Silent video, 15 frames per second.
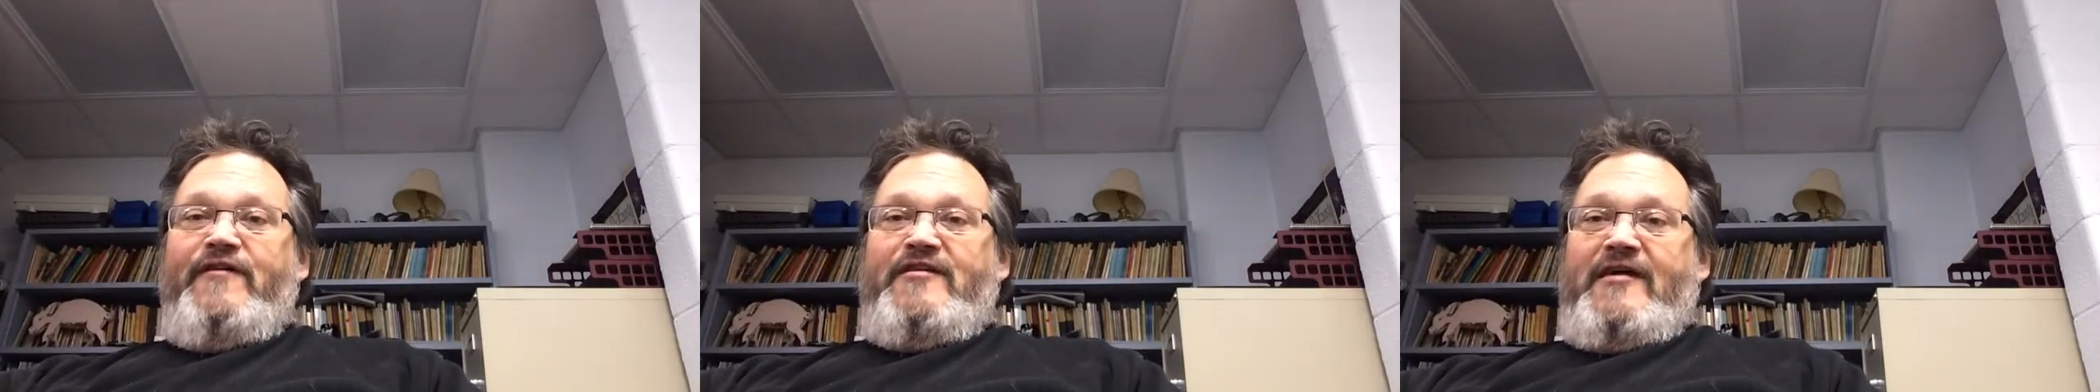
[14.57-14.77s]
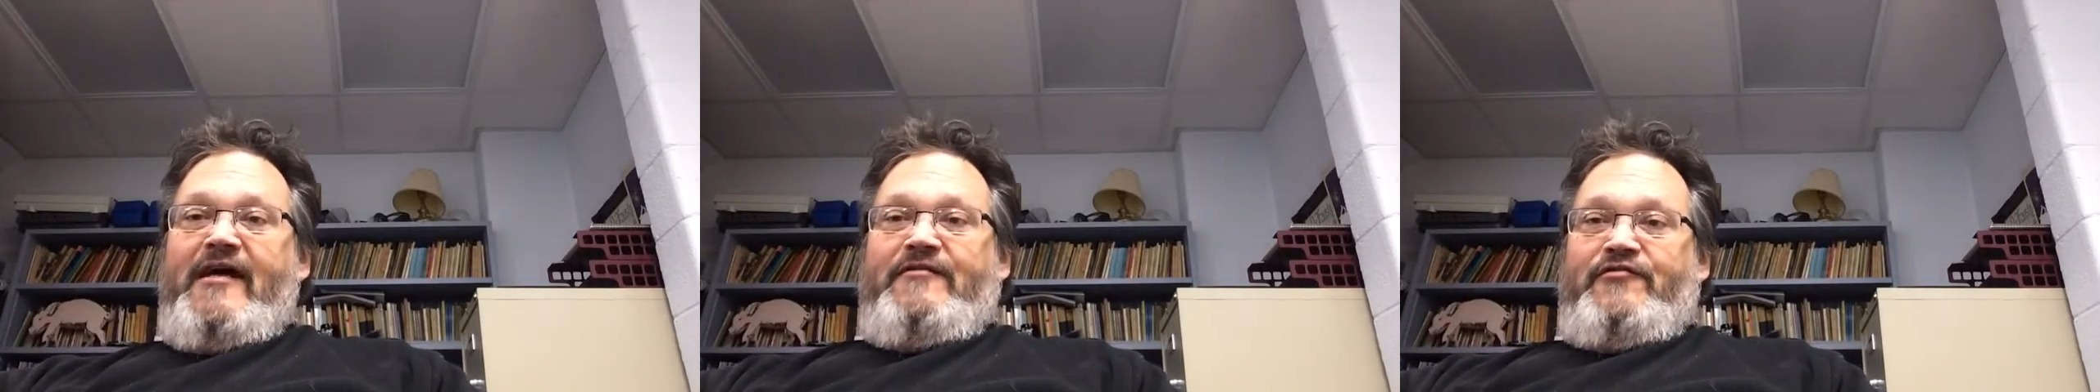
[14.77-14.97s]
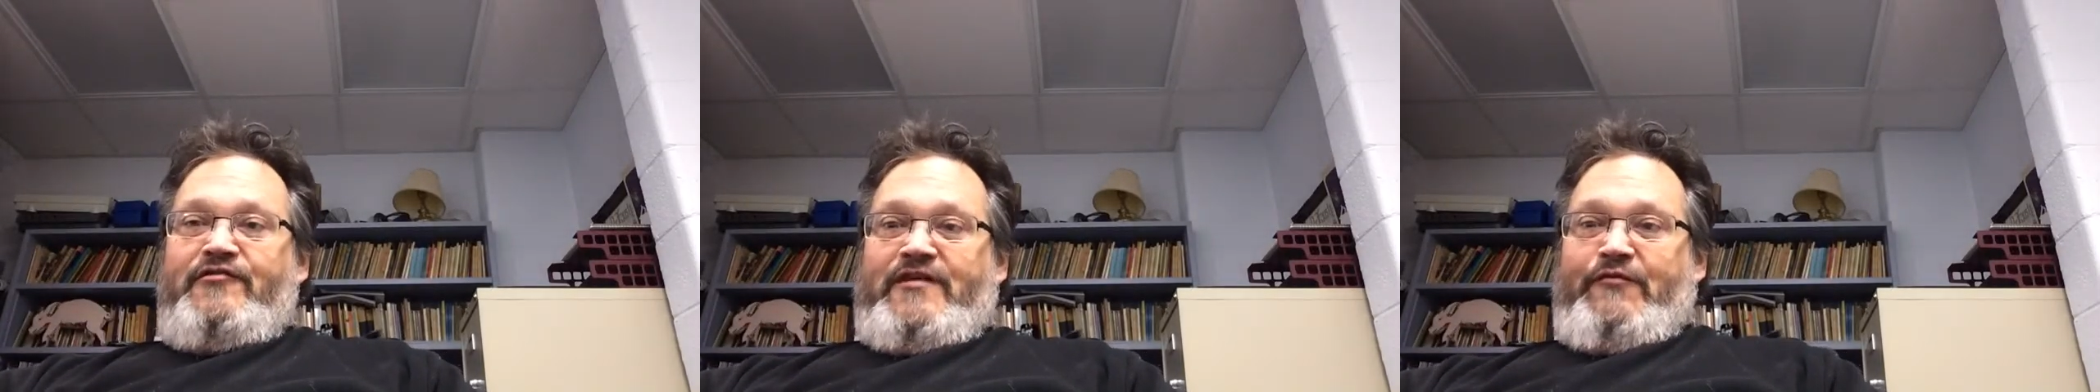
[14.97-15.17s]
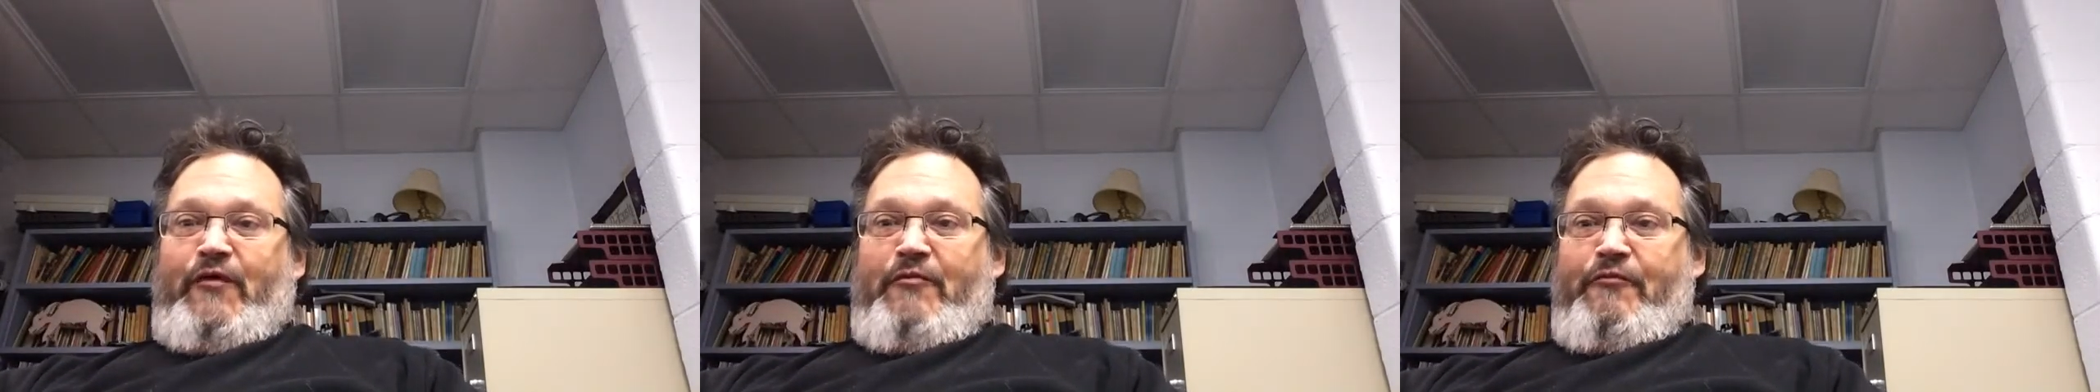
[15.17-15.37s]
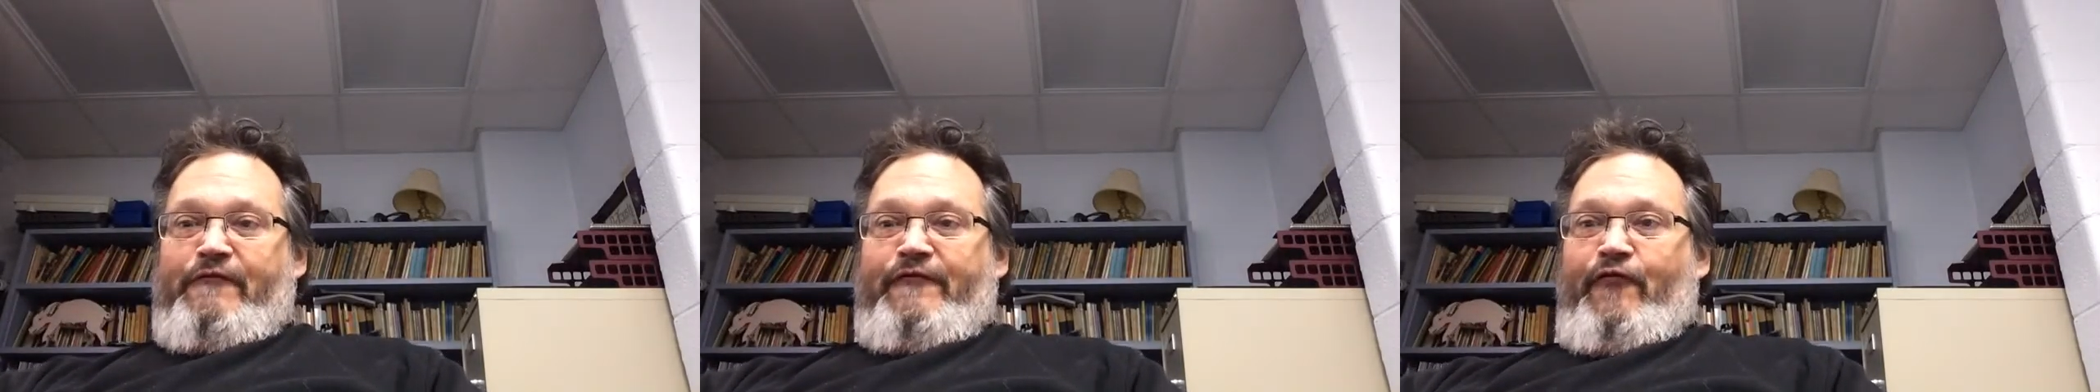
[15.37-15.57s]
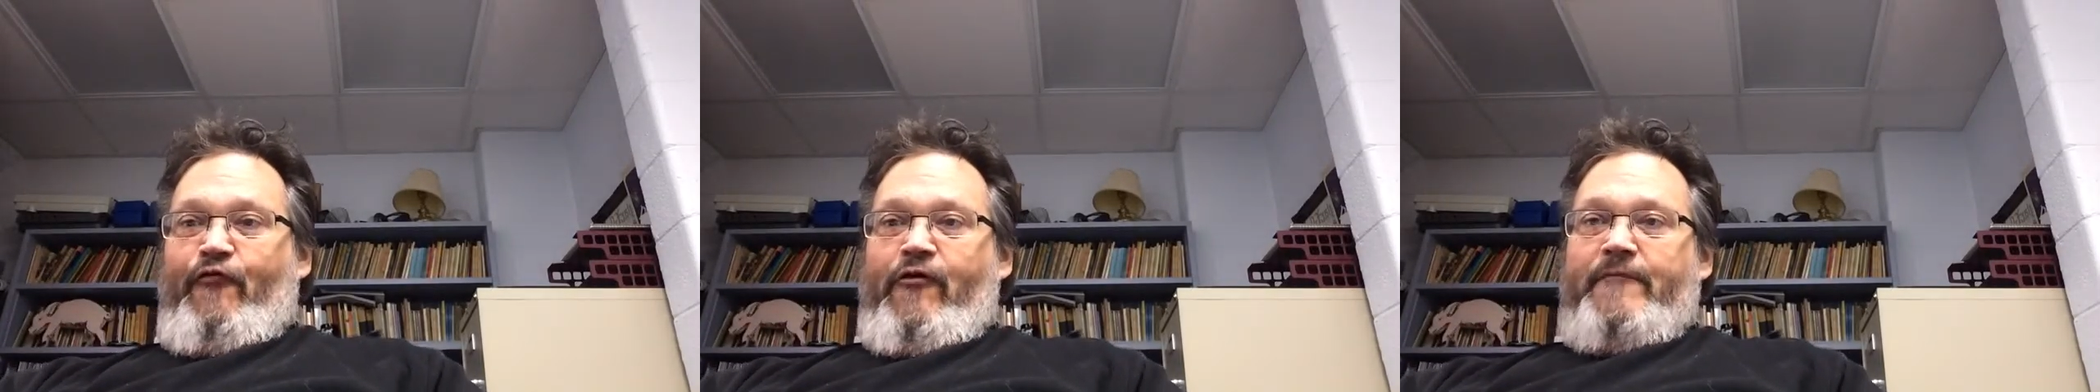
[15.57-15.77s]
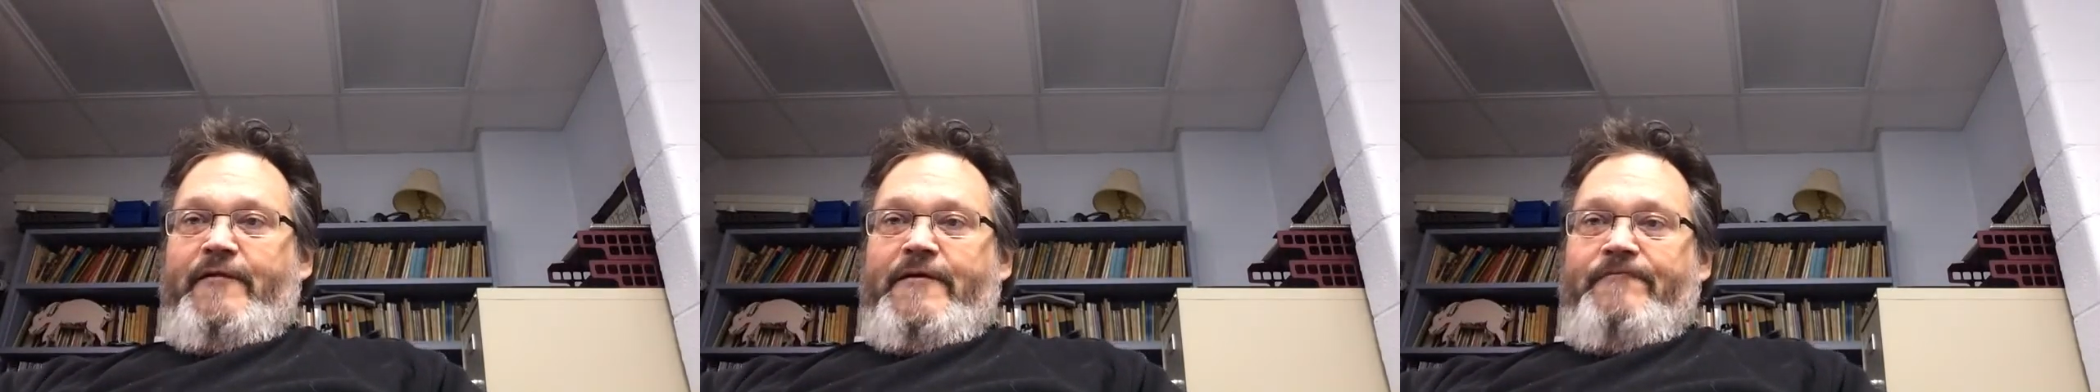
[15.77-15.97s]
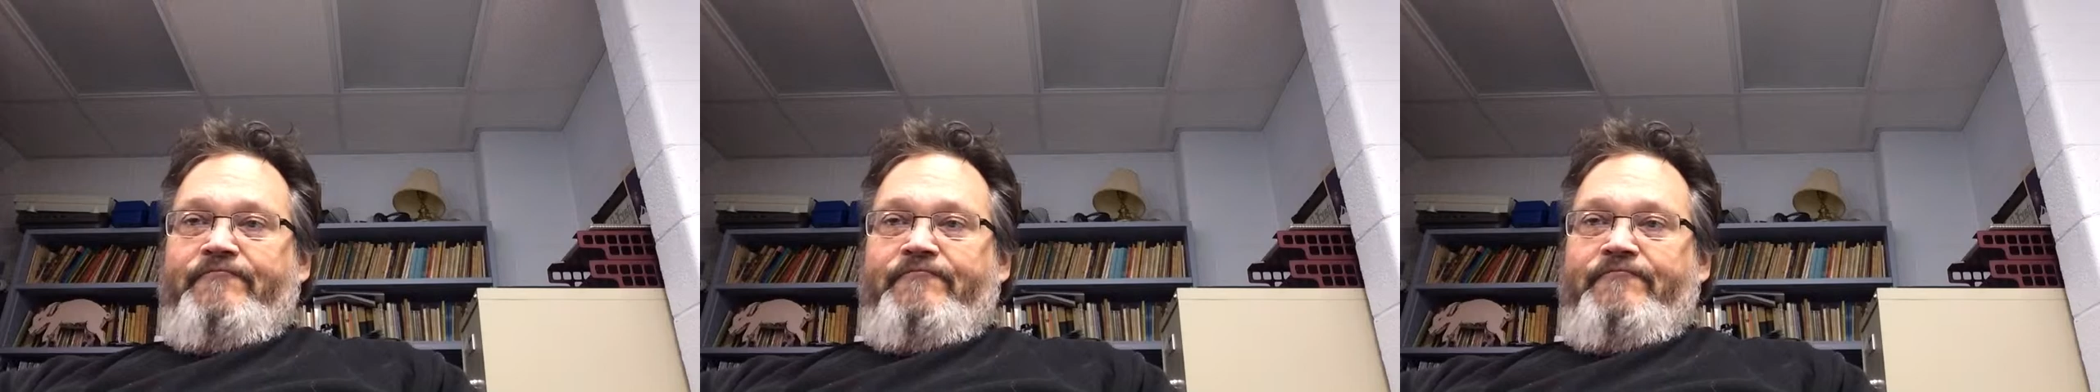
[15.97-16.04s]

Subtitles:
sketches that we performed.